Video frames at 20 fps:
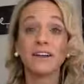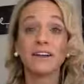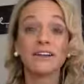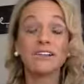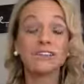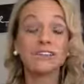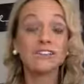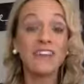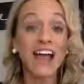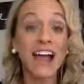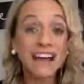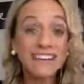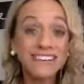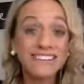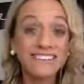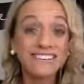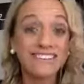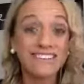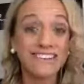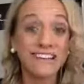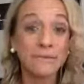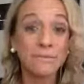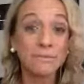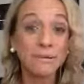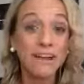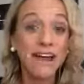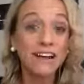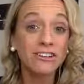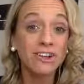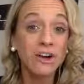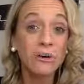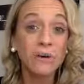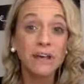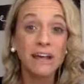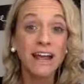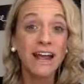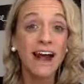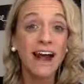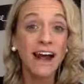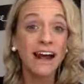stagnancy and plateauing.
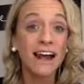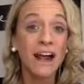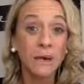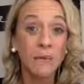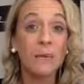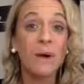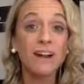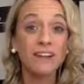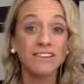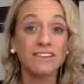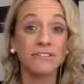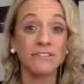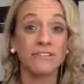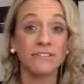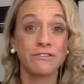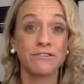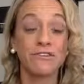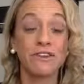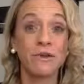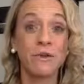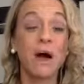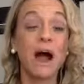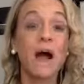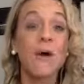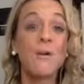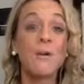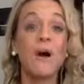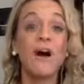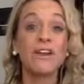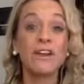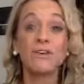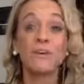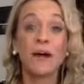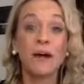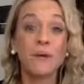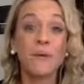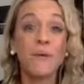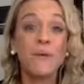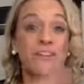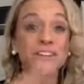I want different for you. I want you, I
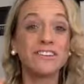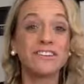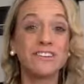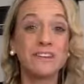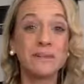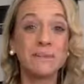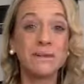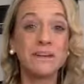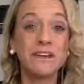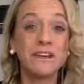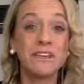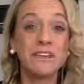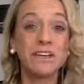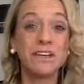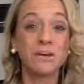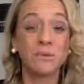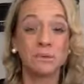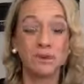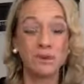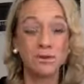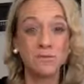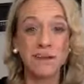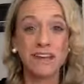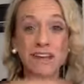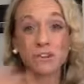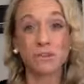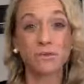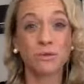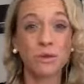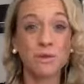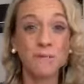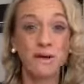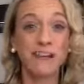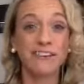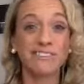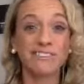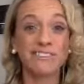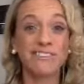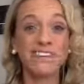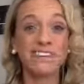don't want this to be a year where you make it 3
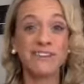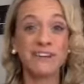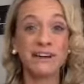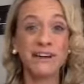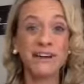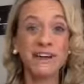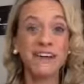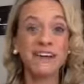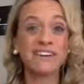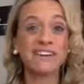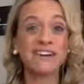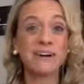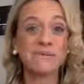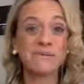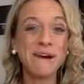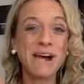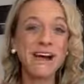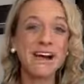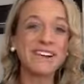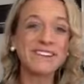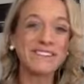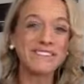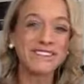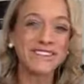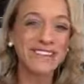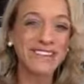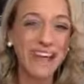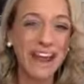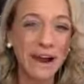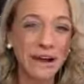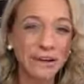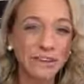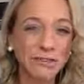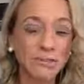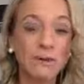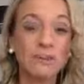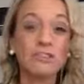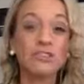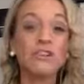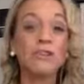months and then you go, well, I don't really care as
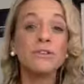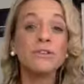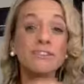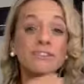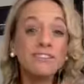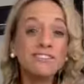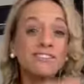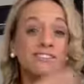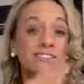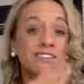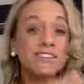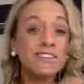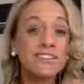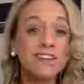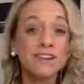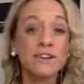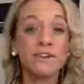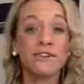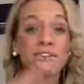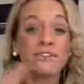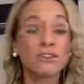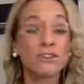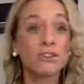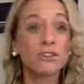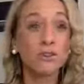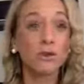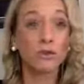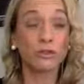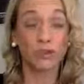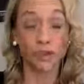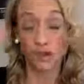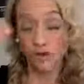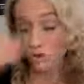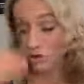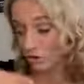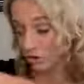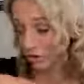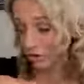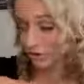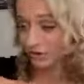much. No, this is the year. These are the goals that
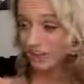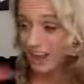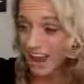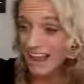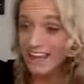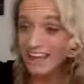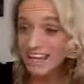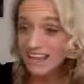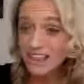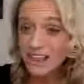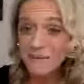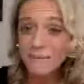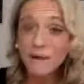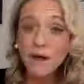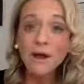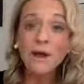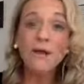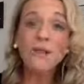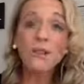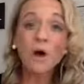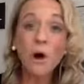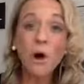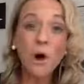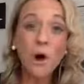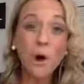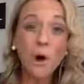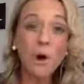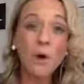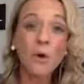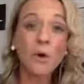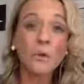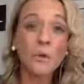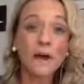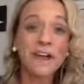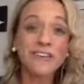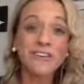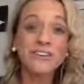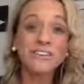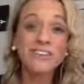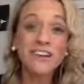you're taking them the whole way.
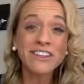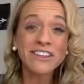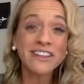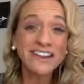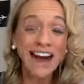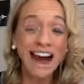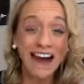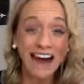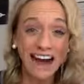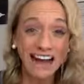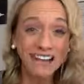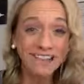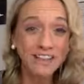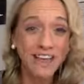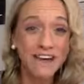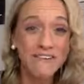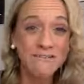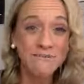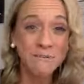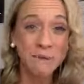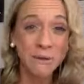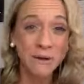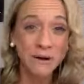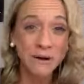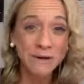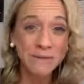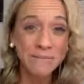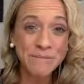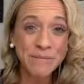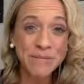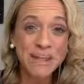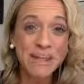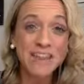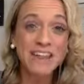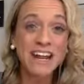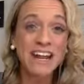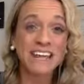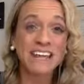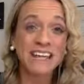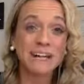There's nothing I love more
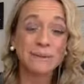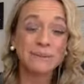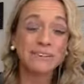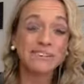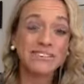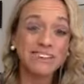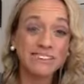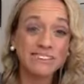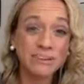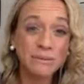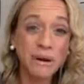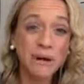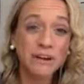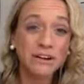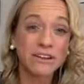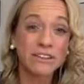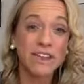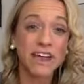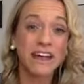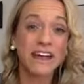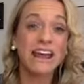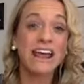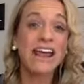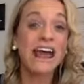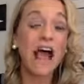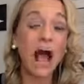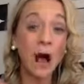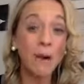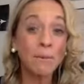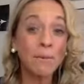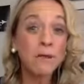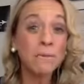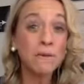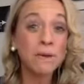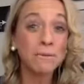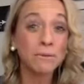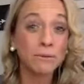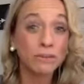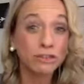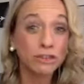that I get obsessed about than helping
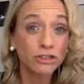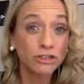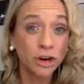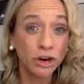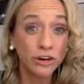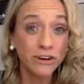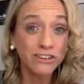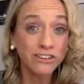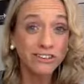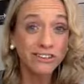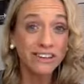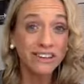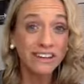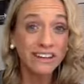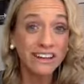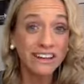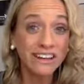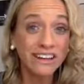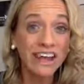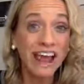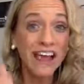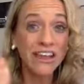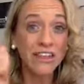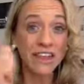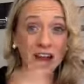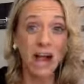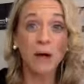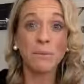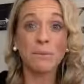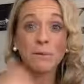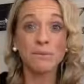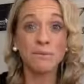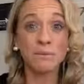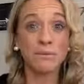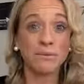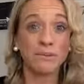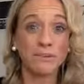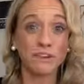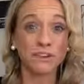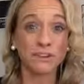people start and then helping
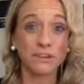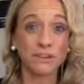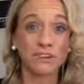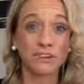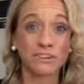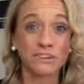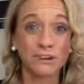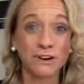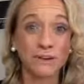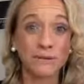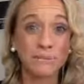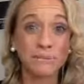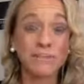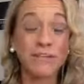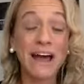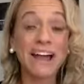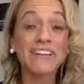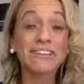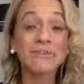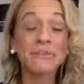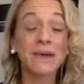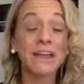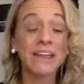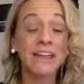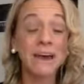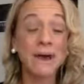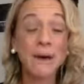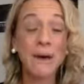people finish what they start. That's like